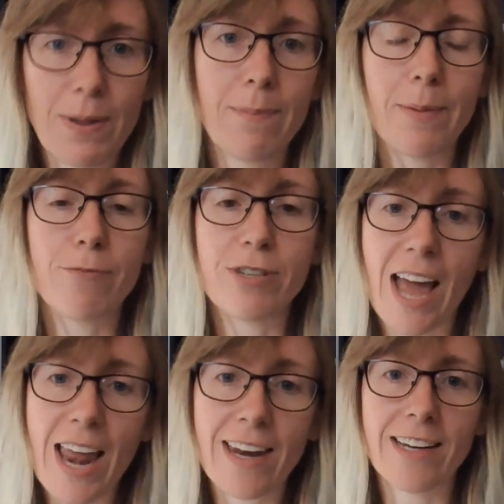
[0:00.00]
people and
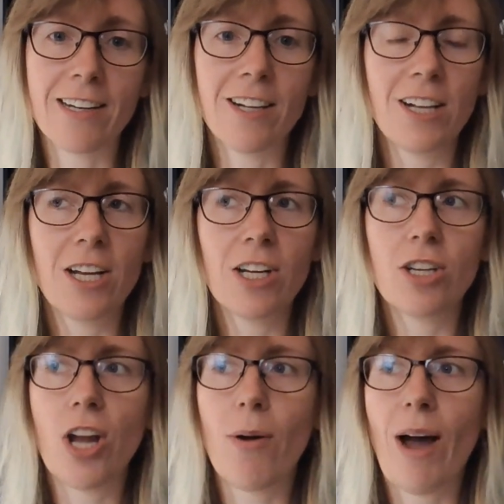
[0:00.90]
present and
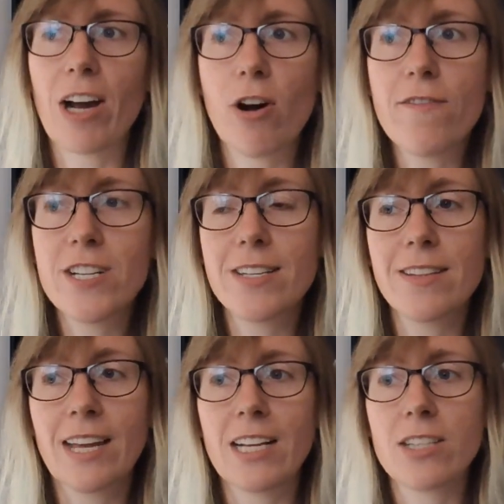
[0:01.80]
at conferences
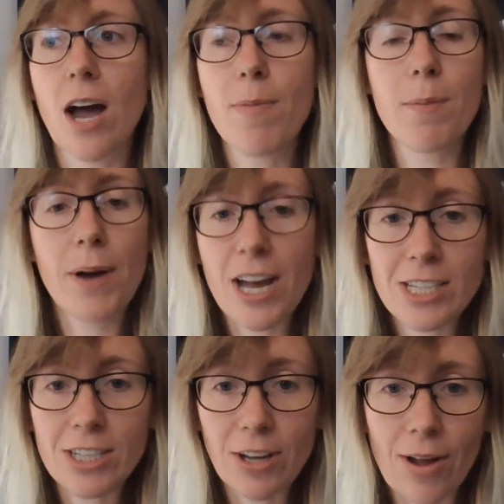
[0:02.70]
and things, I'm the
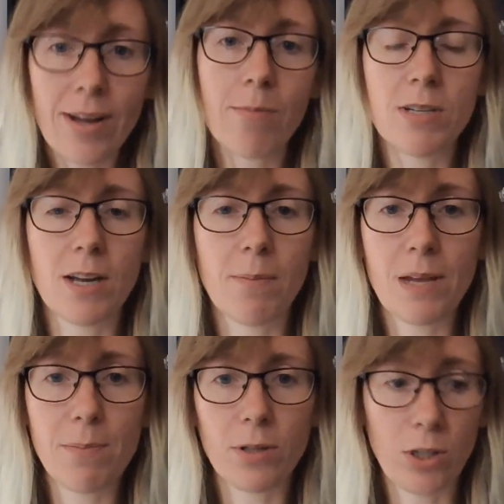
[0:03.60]
person going up to
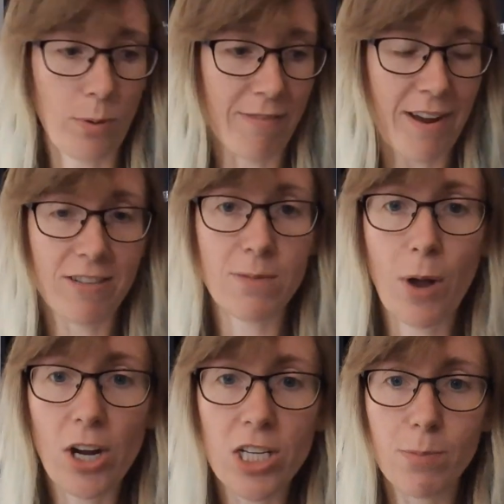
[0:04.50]
people who I've never
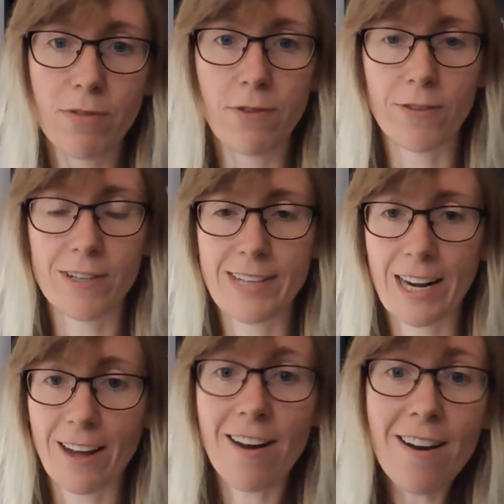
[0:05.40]
spoken to before and
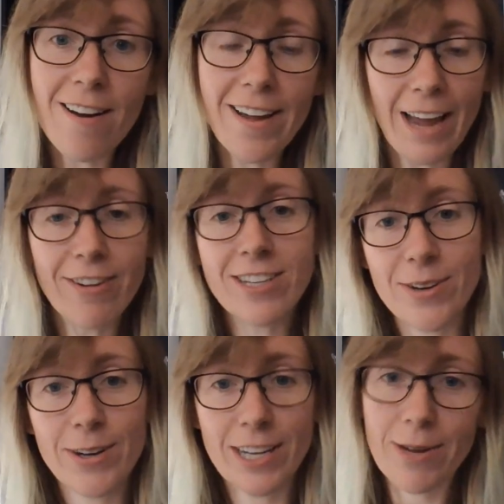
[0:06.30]
saying like, "Hi, how are you
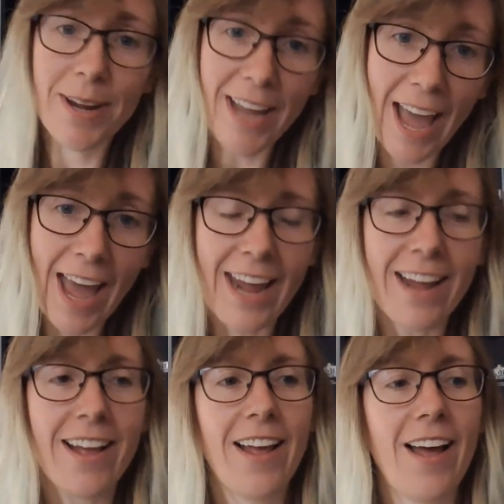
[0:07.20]
doing? Are you
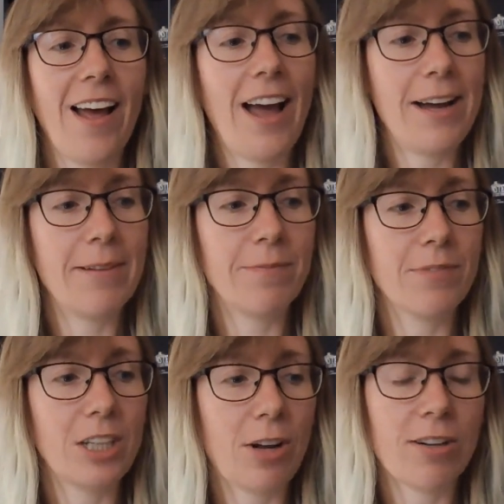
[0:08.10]
okay?"
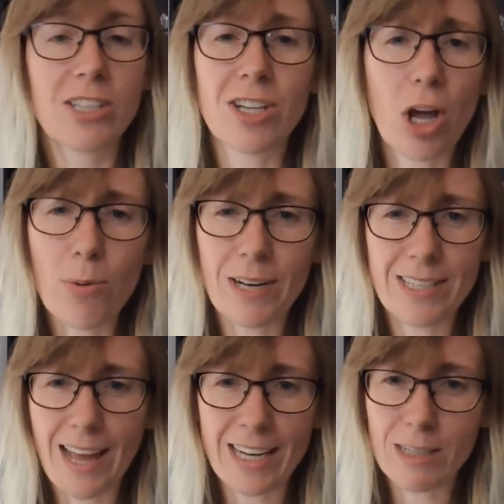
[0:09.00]
Because I know what
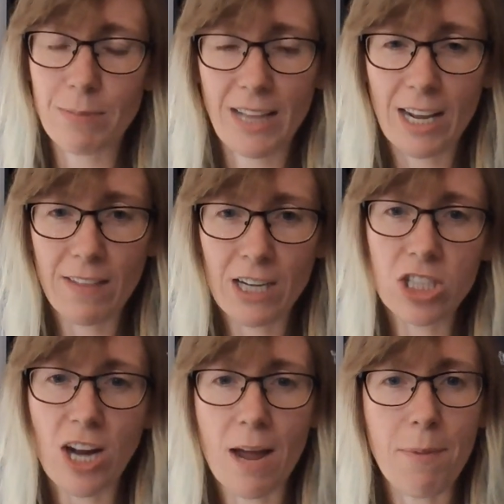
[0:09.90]
it's like to be that
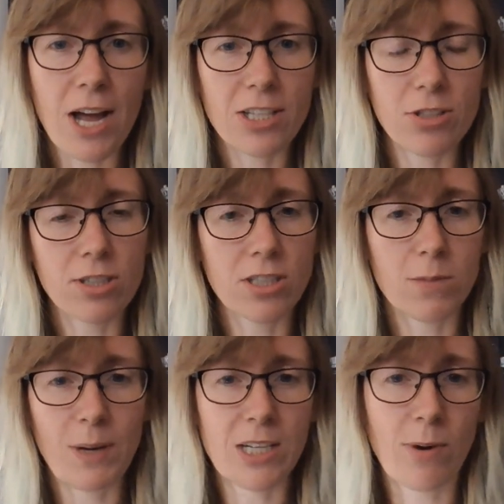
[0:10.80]
shy person who doesn't
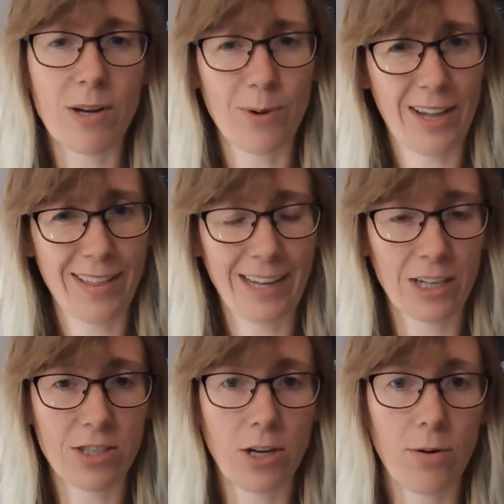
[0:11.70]
speak to anyone, I
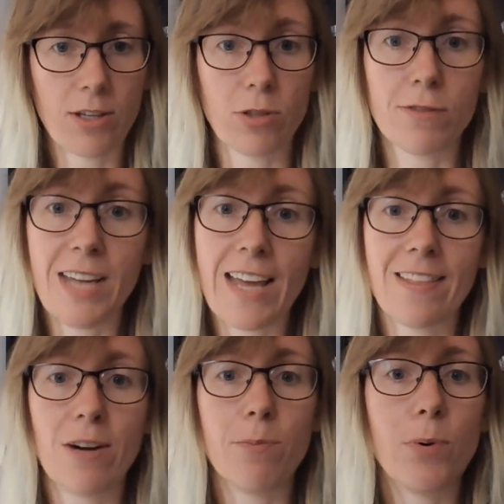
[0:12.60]
think. So I sort of take
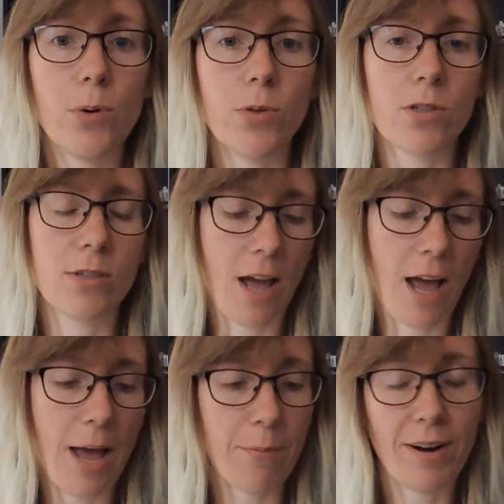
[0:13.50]
that on board
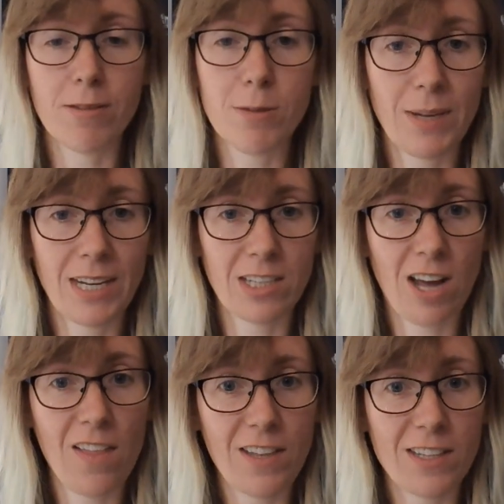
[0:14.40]
when I'm speaking
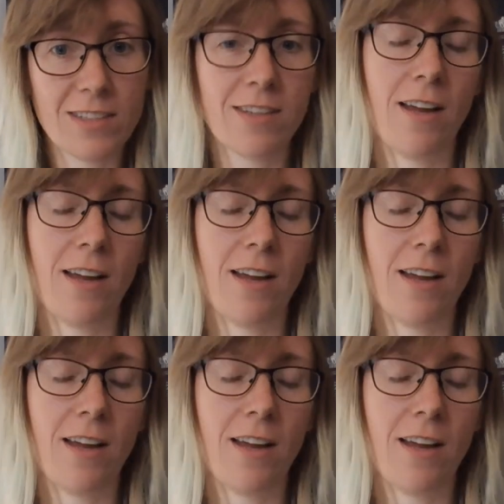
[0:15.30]
to others.